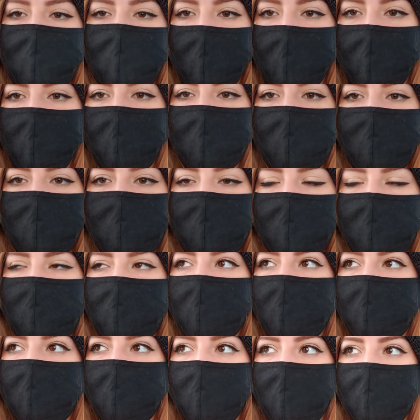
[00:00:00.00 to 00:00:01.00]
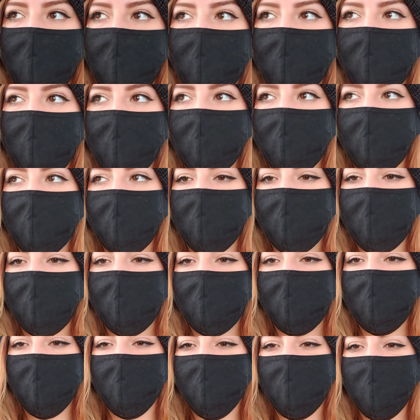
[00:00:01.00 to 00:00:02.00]
paint. Uh,
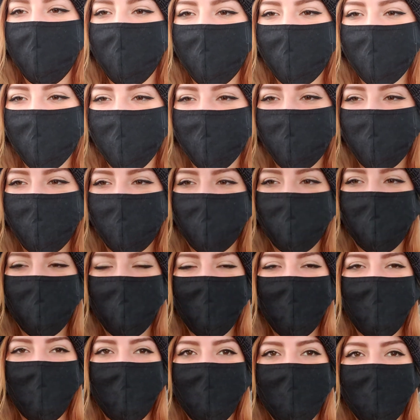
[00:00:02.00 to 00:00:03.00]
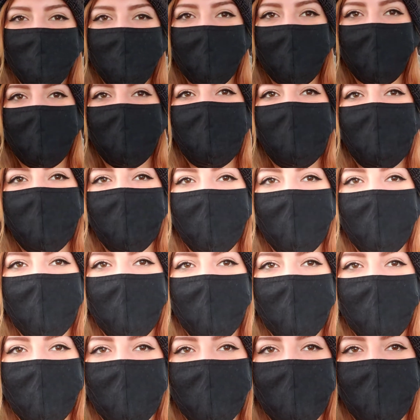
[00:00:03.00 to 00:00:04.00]
because I ran
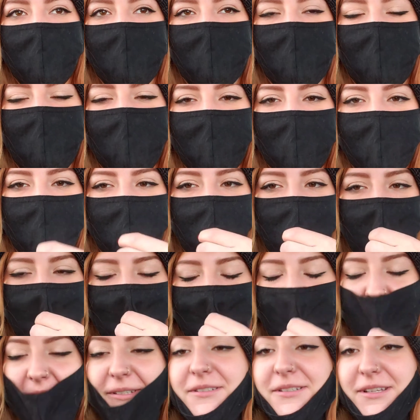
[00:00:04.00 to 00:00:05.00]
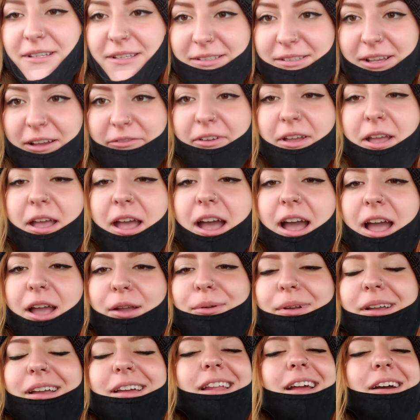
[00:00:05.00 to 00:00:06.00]
out of, um, I'm just gonna take this off. I
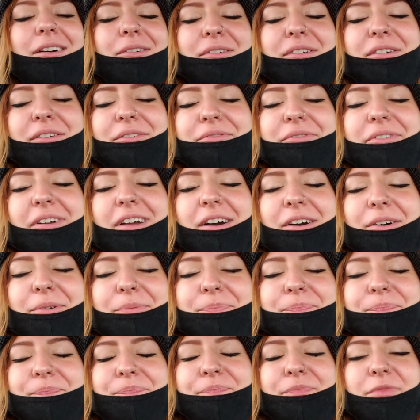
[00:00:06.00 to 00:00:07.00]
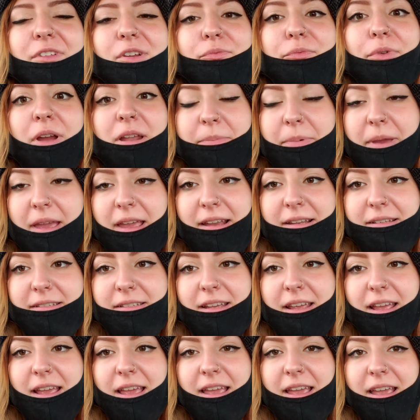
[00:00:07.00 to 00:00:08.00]
ran out of, um, red paint,
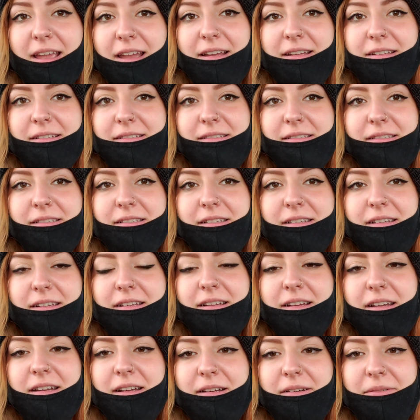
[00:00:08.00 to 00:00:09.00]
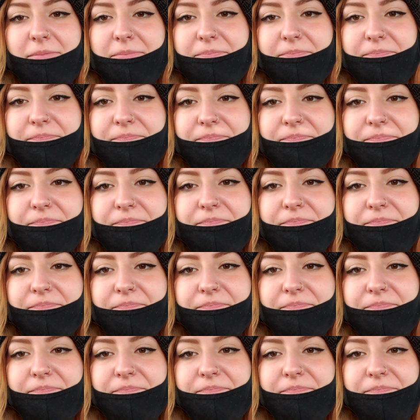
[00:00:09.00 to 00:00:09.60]
and, um,